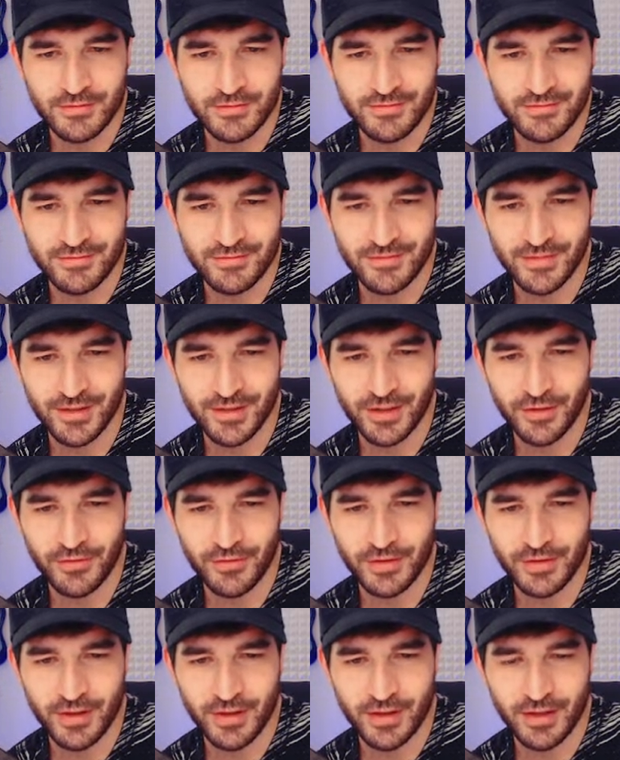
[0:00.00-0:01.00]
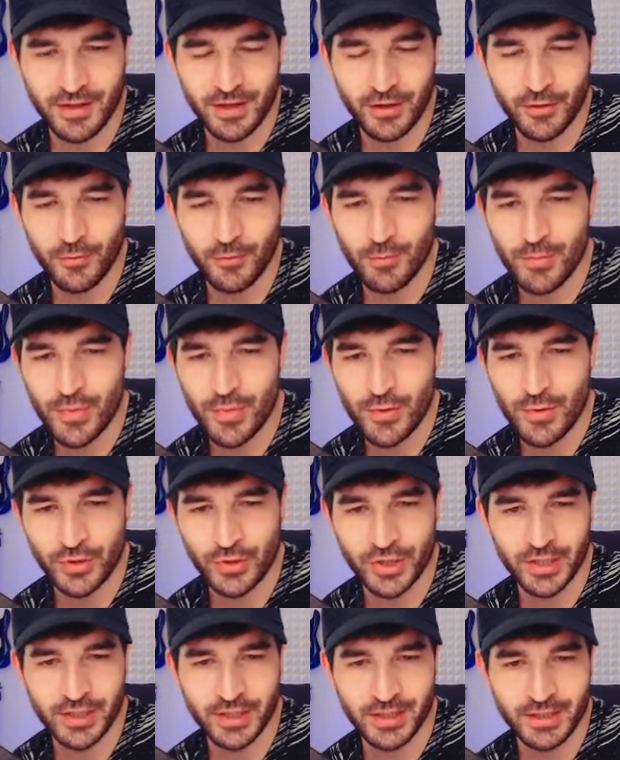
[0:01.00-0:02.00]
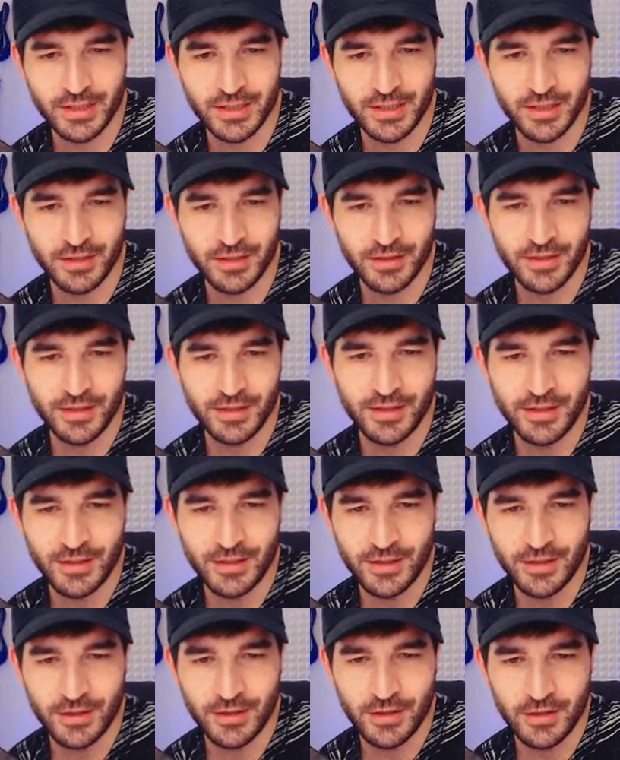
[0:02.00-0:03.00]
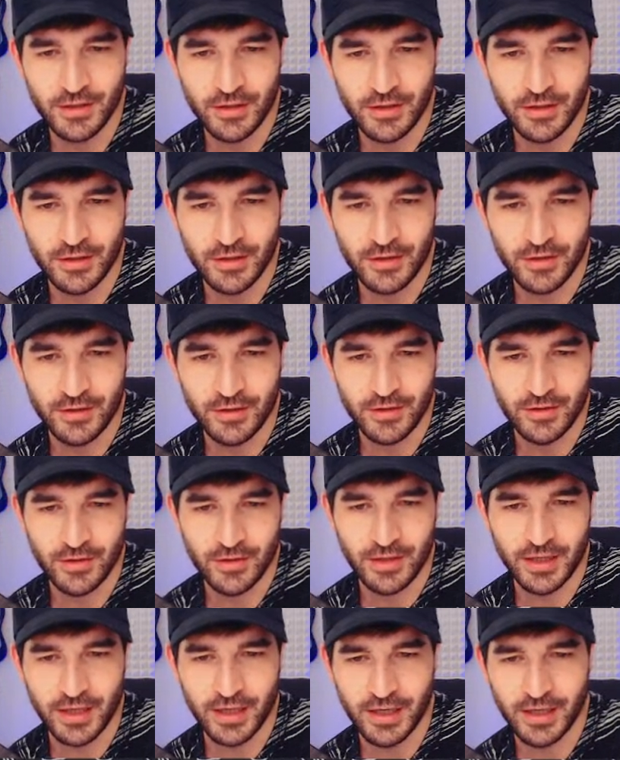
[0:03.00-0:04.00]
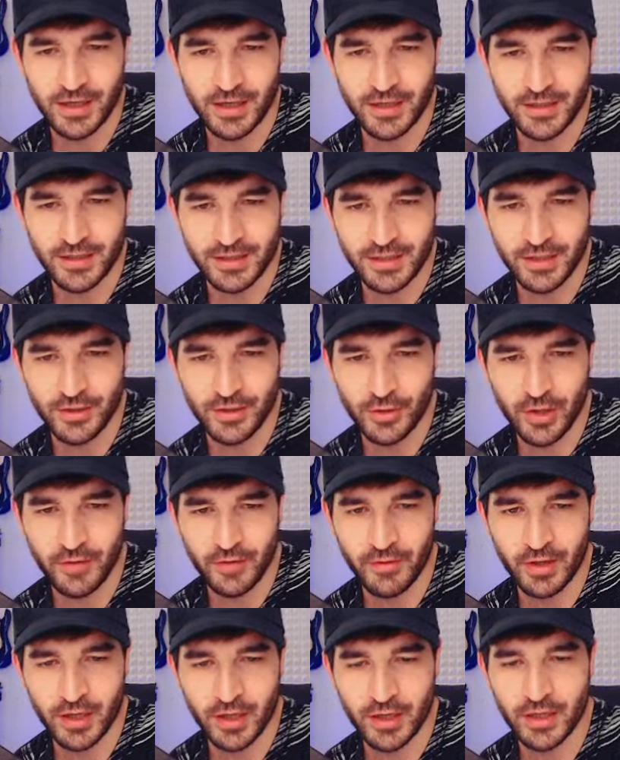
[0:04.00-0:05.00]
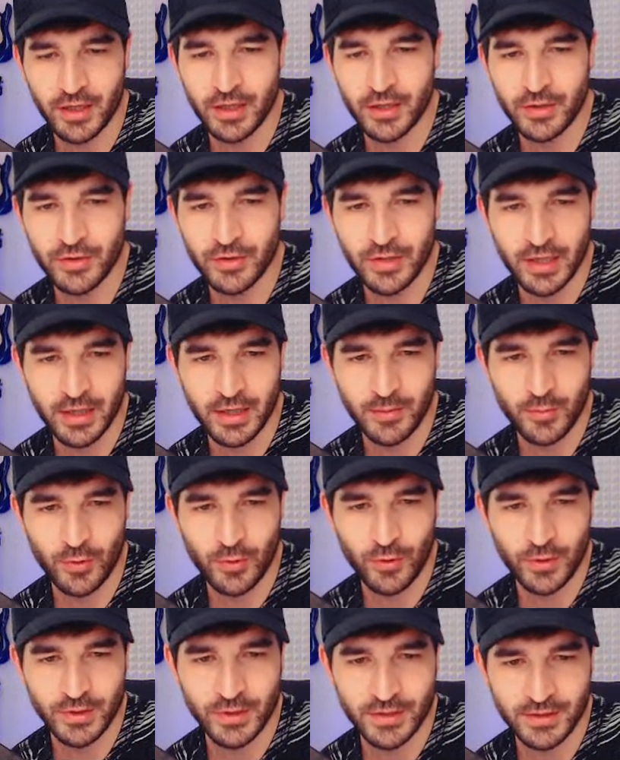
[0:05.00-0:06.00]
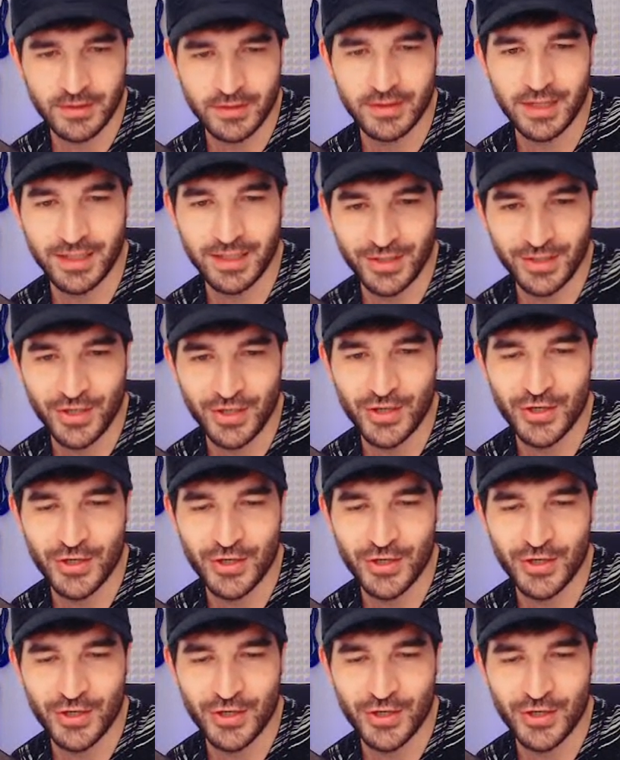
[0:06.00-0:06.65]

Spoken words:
lot, lot of bullshit. I say. Okay, I see you're having a good time, boys. That's good.